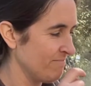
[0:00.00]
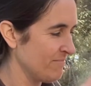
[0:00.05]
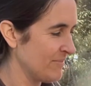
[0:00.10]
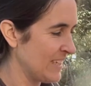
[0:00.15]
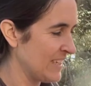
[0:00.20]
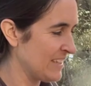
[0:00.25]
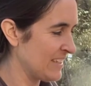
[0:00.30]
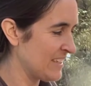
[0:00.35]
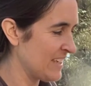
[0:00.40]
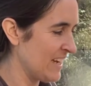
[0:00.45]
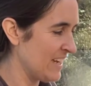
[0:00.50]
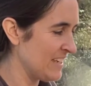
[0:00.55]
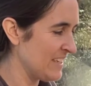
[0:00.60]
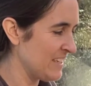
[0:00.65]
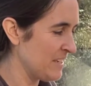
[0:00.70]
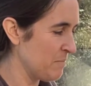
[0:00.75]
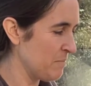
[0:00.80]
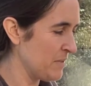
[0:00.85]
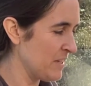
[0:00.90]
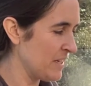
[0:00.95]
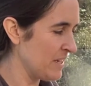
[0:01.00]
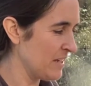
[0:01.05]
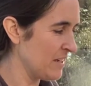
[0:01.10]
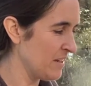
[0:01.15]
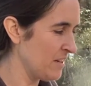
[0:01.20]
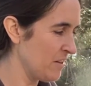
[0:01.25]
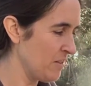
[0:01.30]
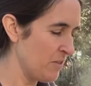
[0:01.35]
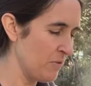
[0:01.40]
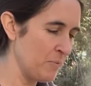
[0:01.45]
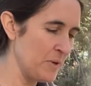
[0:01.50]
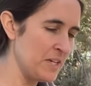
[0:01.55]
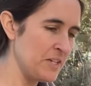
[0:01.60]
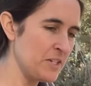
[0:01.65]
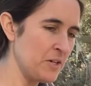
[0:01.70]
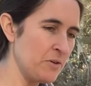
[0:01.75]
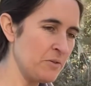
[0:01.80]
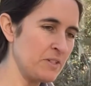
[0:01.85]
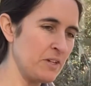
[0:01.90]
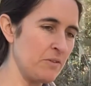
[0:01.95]
It's got something, 3
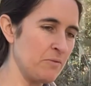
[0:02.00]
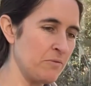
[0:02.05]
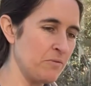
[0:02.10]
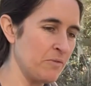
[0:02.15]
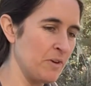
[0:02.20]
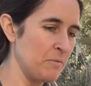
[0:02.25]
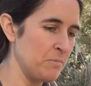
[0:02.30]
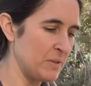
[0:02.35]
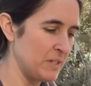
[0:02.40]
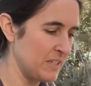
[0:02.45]
toes out in front, but